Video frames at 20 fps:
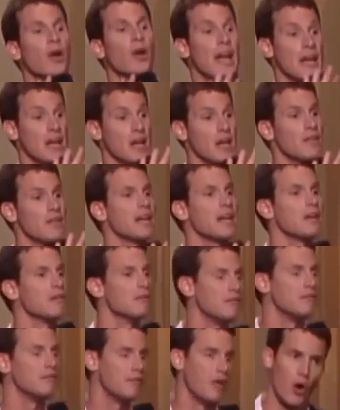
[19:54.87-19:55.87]
Okay, they
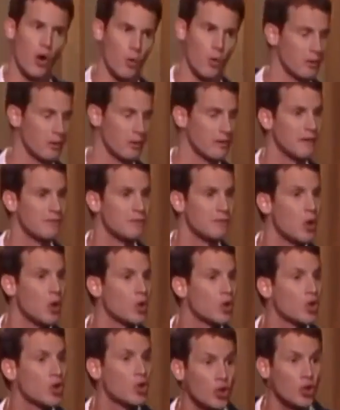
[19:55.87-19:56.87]
can vote, but they have
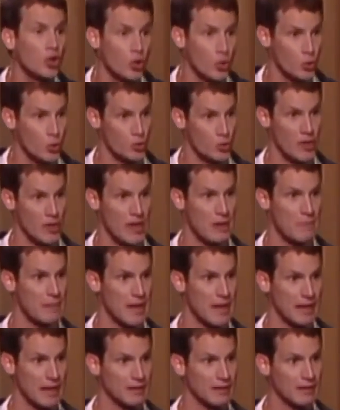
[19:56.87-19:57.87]
no clue who they
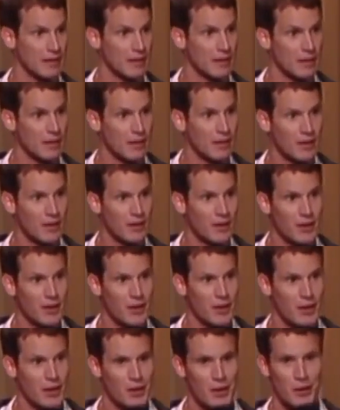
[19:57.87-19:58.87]
picked.
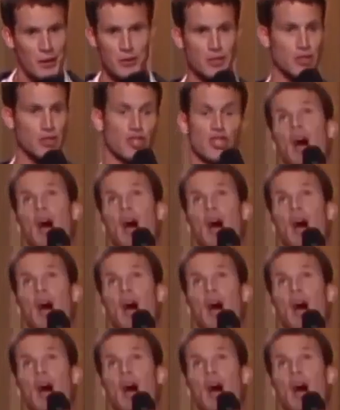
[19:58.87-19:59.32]
They're